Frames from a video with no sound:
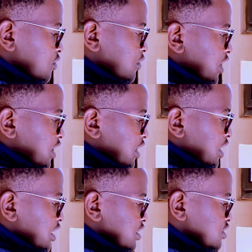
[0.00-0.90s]
where
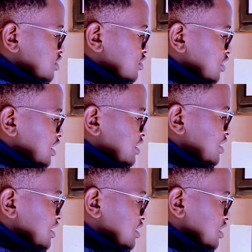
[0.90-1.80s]
it's 3
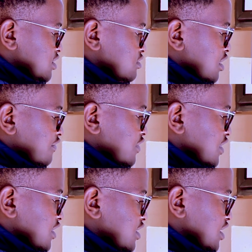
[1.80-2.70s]
digits after
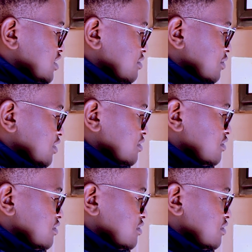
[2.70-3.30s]
the decimal.